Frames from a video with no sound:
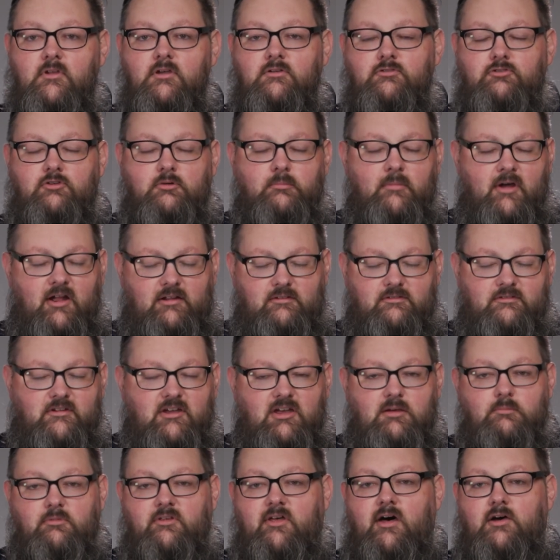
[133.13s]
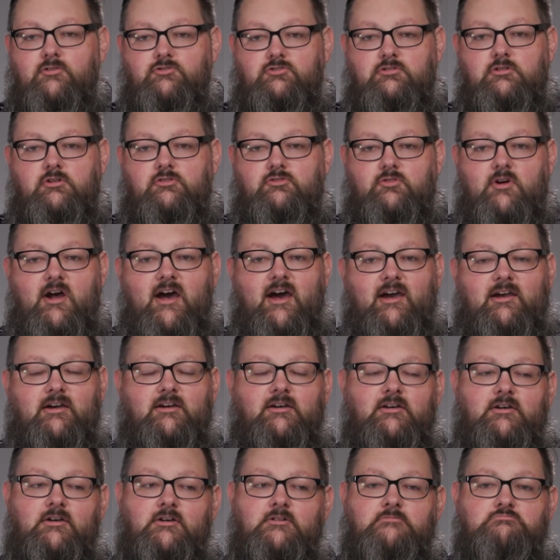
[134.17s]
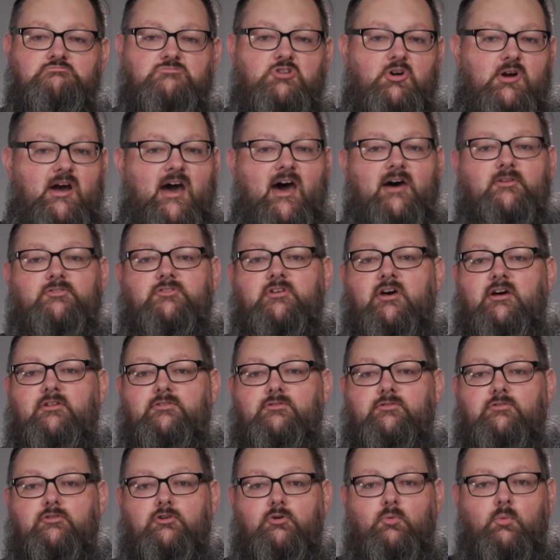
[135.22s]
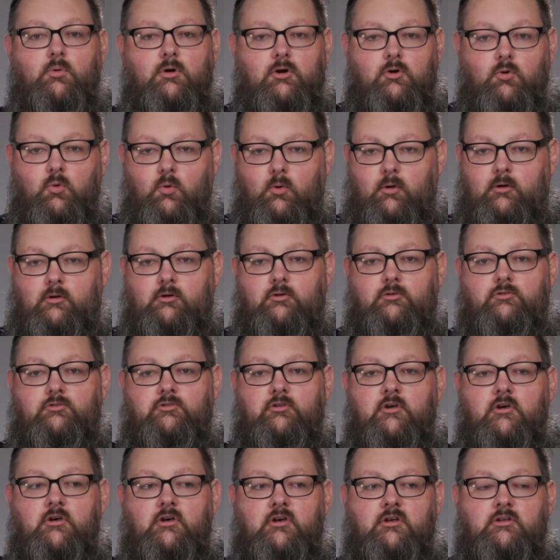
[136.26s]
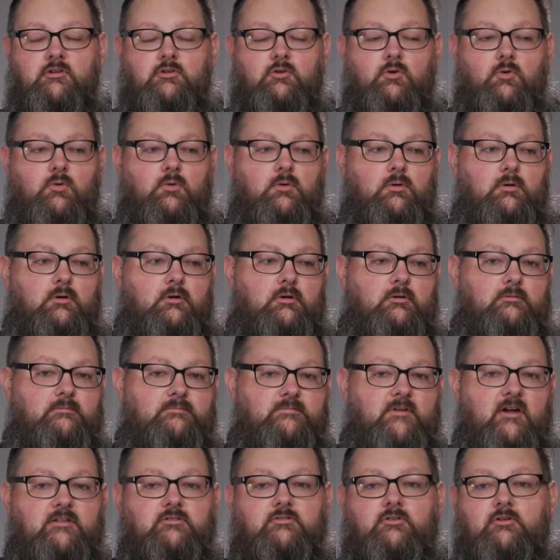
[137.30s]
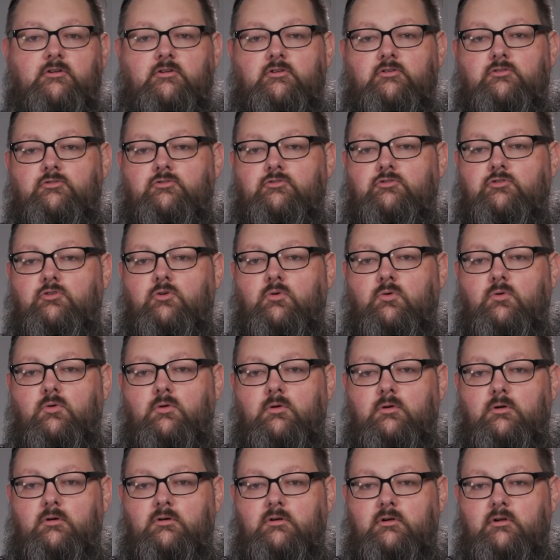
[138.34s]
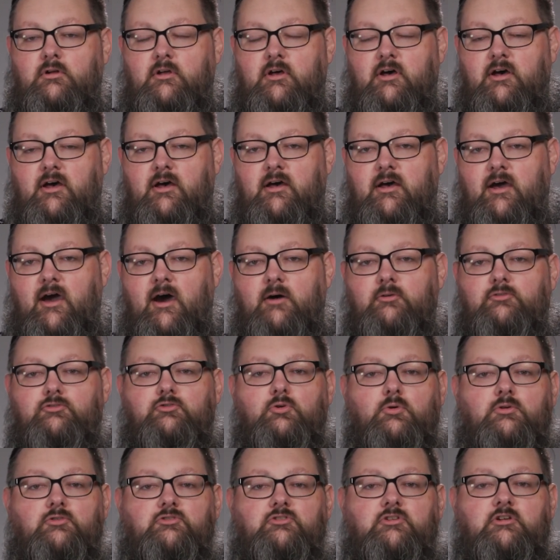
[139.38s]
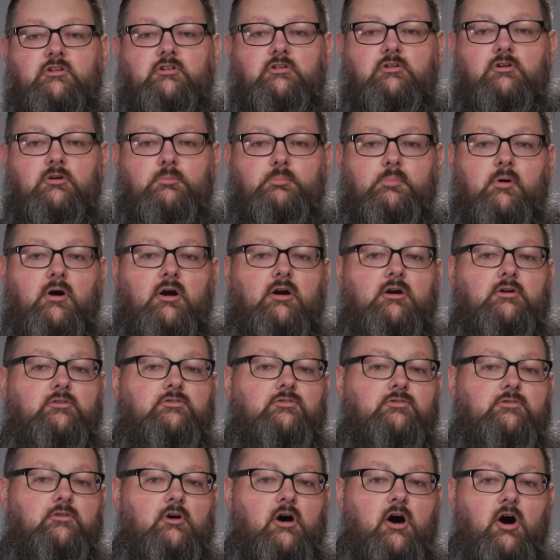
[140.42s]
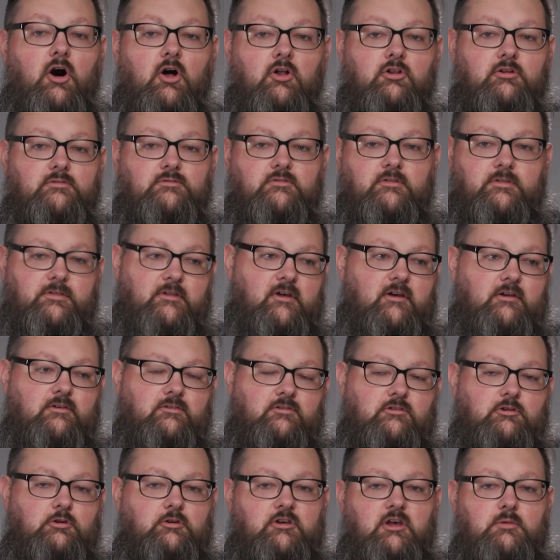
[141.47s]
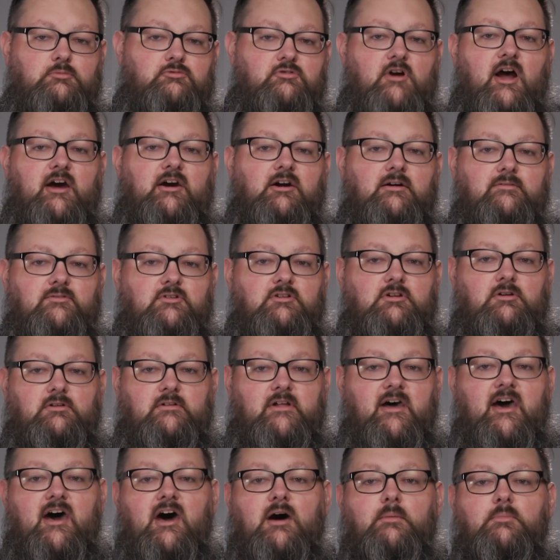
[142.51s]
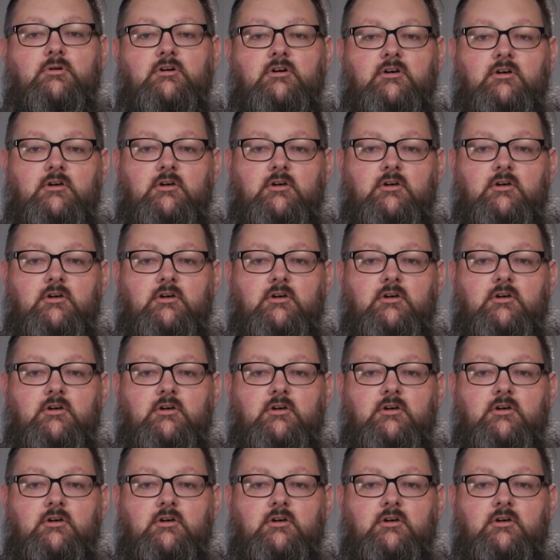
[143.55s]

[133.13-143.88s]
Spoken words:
So MetTeam allows you to track your assets, your work orders, your vendors, your outsourcing, your parts, all of the things that you keep track of in your lab